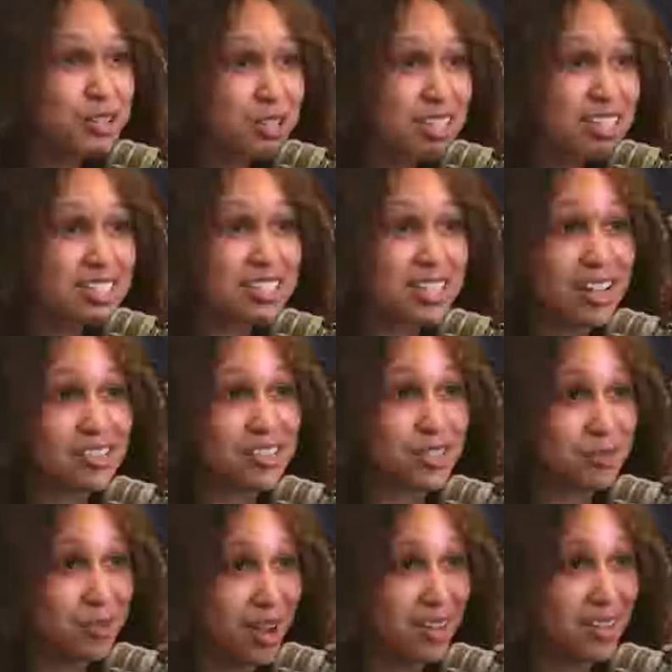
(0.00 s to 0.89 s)
You can change
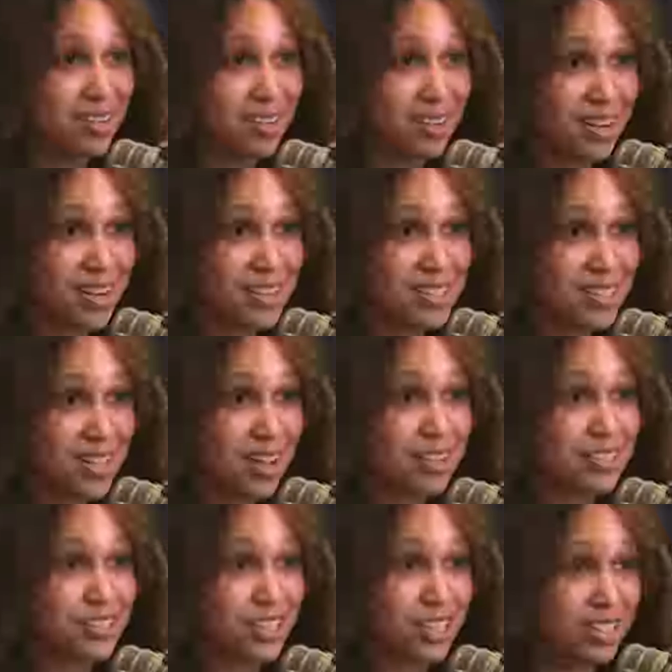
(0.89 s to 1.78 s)
your mind, your
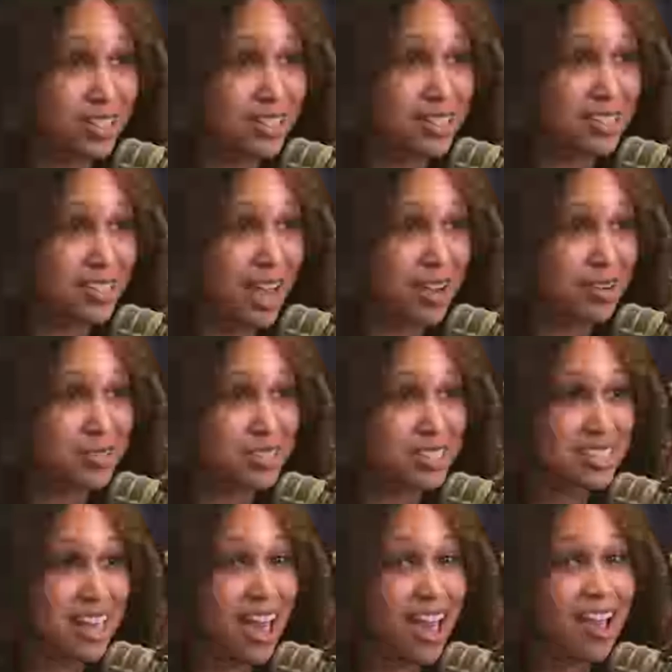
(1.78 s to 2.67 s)
hairstyle. You're entitled
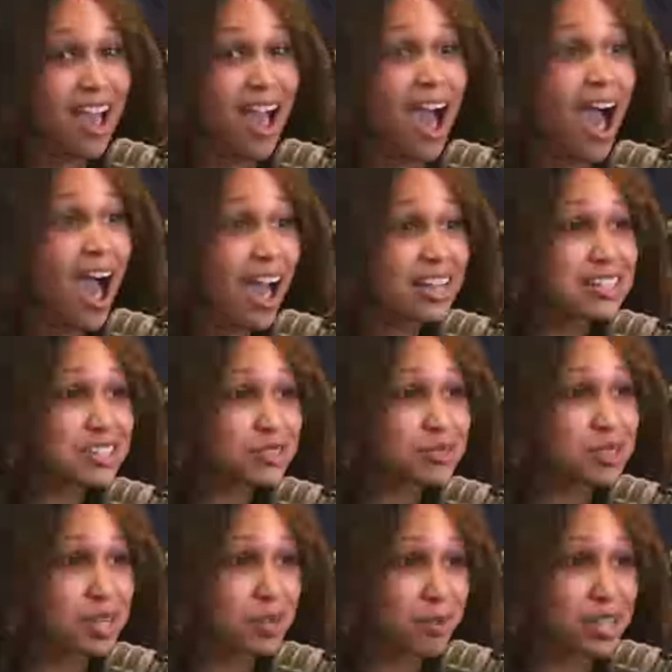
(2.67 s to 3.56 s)
to that. Yeah. I
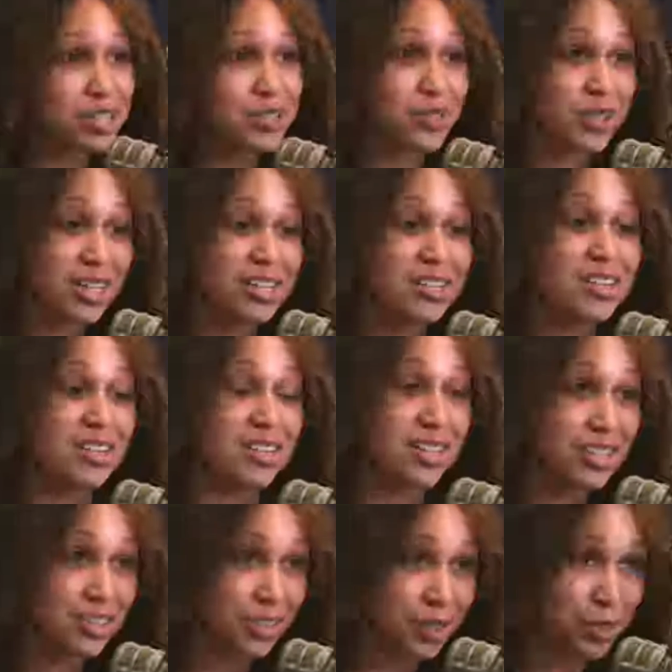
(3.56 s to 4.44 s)
just want to make sure
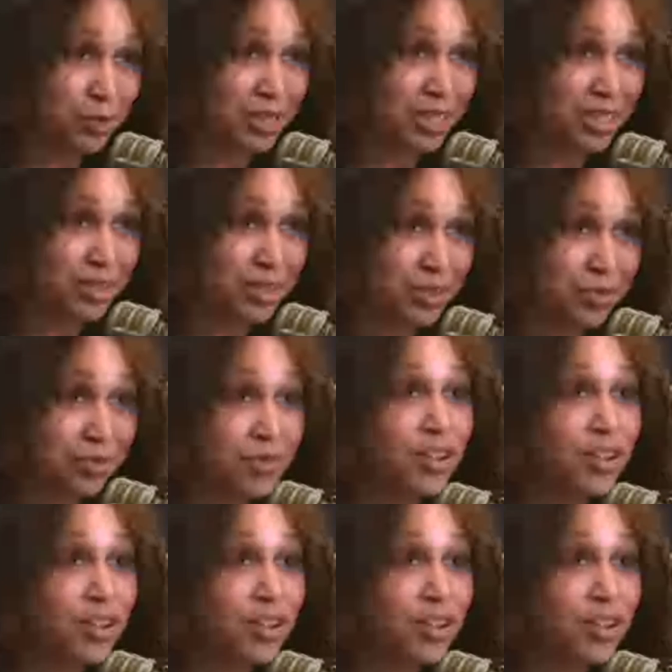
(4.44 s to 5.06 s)
underneath your weave,